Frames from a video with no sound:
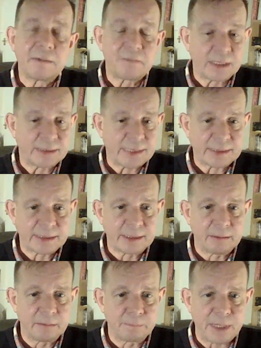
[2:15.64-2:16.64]
a
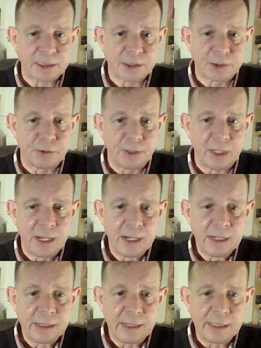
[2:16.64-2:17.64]
fantastical
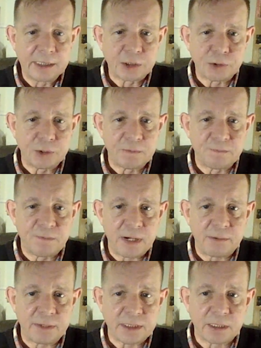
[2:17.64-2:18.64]
bestiary, a history of
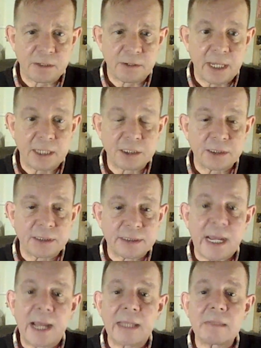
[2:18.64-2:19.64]
various
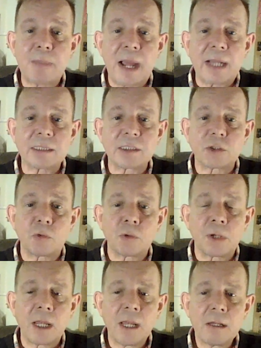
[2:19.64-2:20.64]
locations, and a
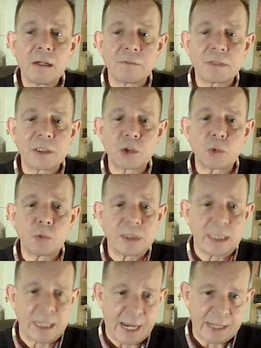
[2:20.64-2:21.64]
backstory of the
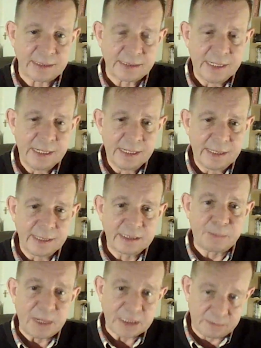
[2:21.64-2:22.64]
Sorting Hat.
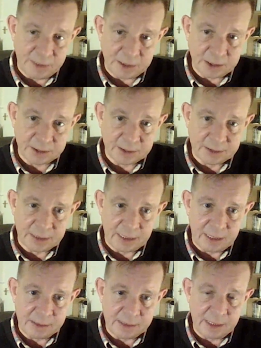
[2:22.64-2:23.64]
Its best features
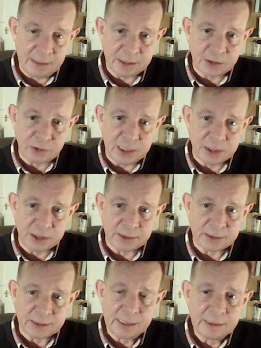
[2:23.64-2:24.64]
are the
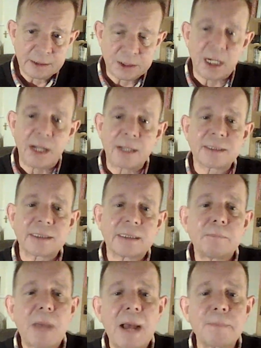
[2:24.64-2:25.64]
illustrations,
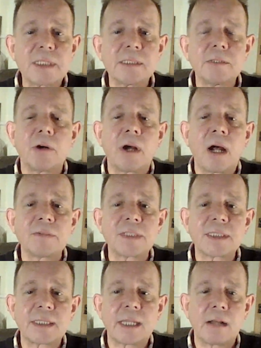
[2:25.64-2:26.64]
charts, maps and
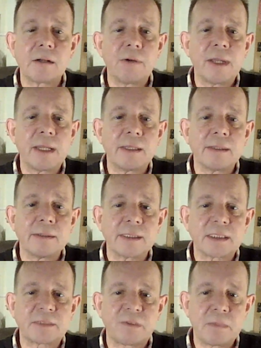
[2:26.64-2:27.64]
graphs colouring in
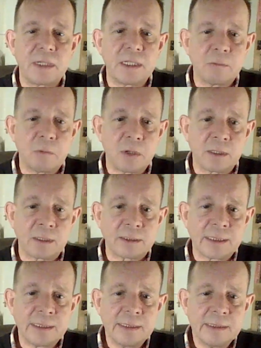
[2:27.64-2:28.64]
this familiar
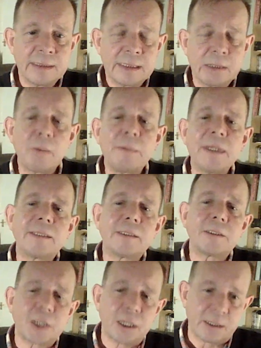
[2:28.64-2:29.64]
world. It would be
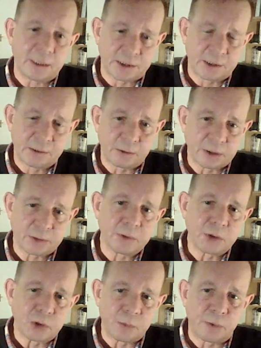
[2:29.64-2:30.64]
churlish not to
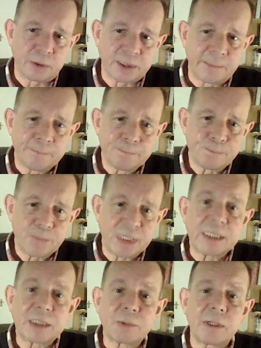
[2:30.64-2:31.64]
enjoy Potter,
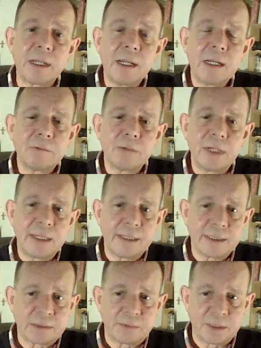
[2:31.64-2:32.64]
but this one
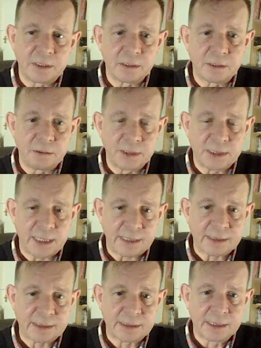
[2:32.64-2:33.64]
really is for the
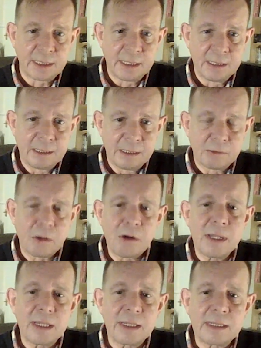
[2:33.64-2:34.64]
enthusiasts.
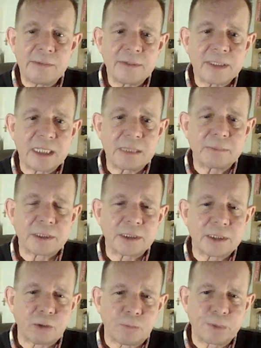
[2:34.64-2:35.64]
Rowling never seems to
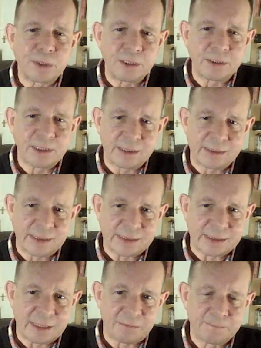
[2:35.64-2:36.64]
stop producing this
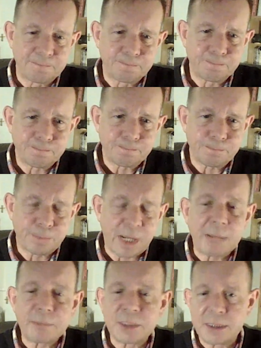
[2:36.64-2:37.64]
stuff.
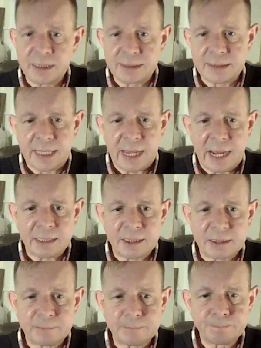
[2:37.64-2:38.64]
Perhaps she needs the
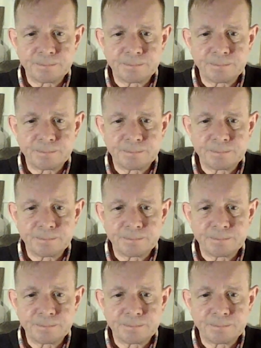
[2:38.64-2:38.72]
cash.